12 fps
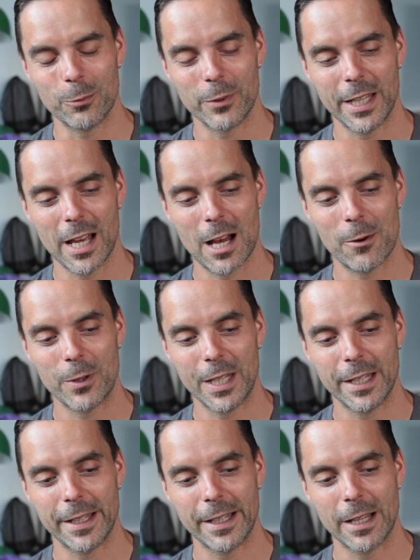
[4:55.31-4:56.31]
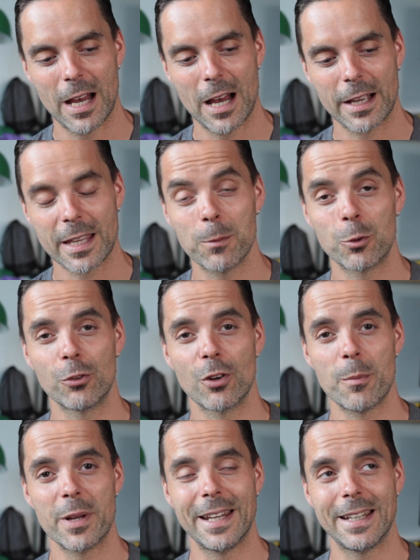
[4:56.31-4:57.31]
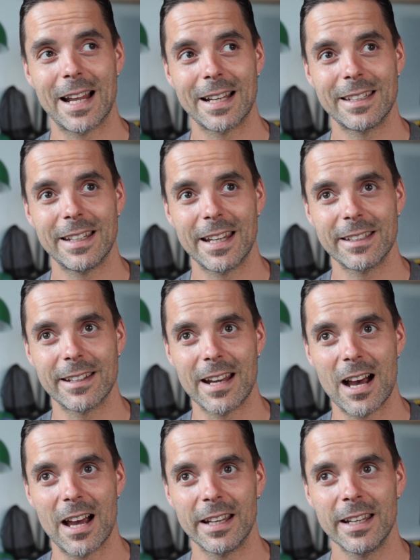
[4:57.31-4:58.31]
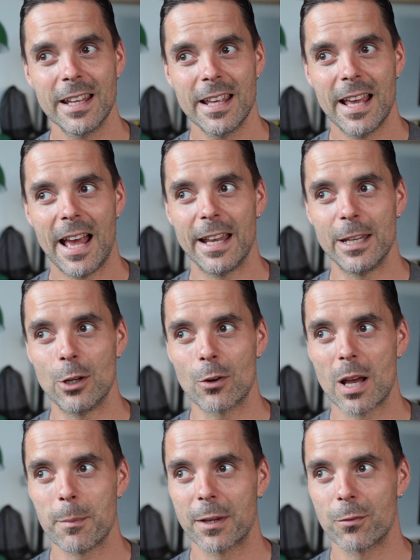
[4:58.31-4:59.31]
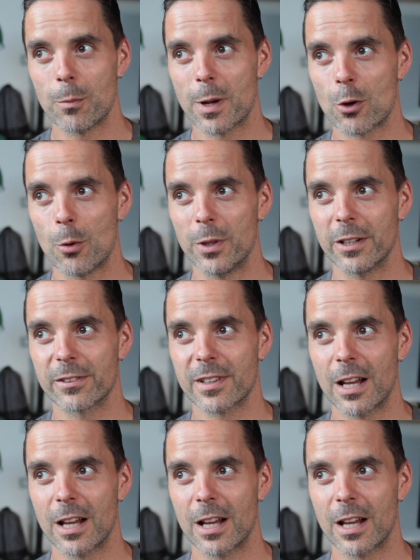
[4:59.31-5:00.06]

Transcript: We came to Germany in 1989, and coming from a communist